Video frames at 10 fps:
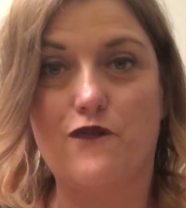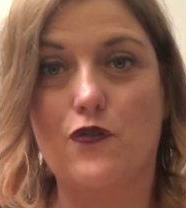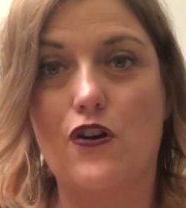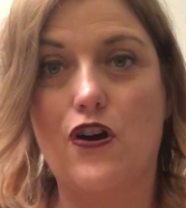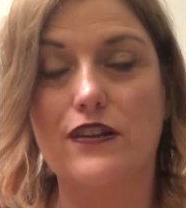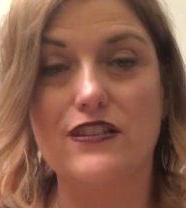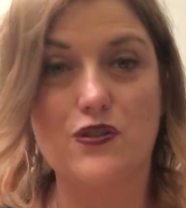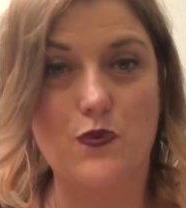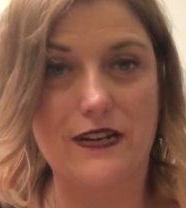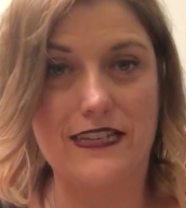for
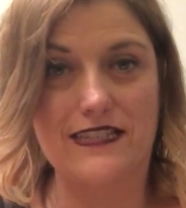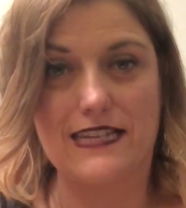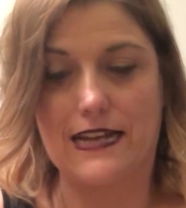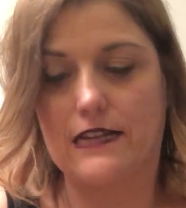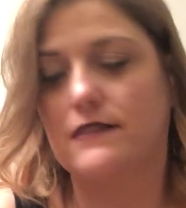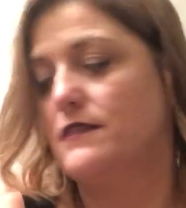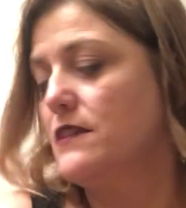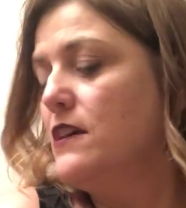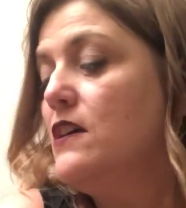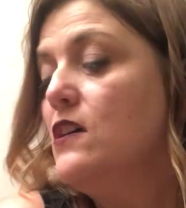August 26th
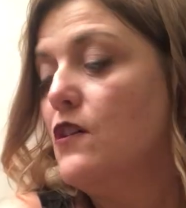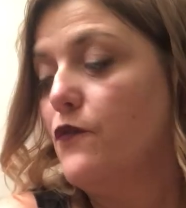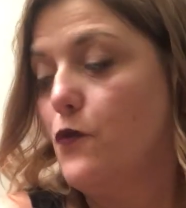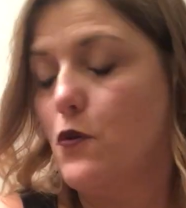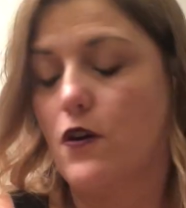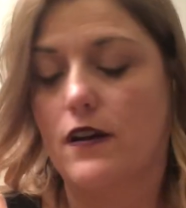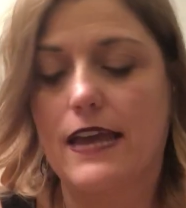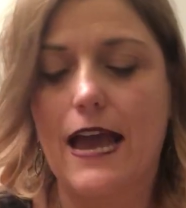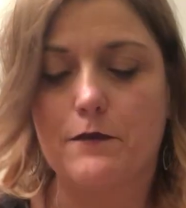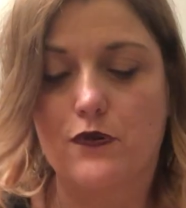for
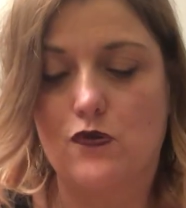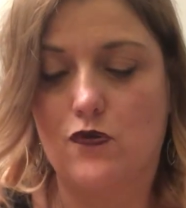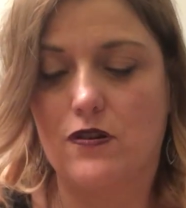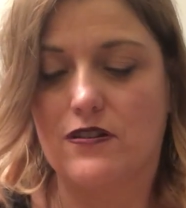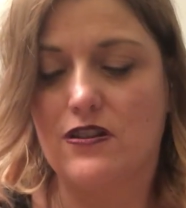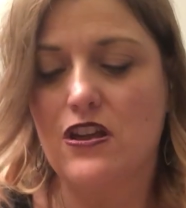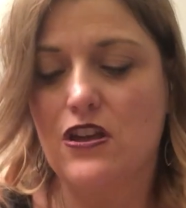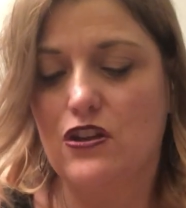Capricorn,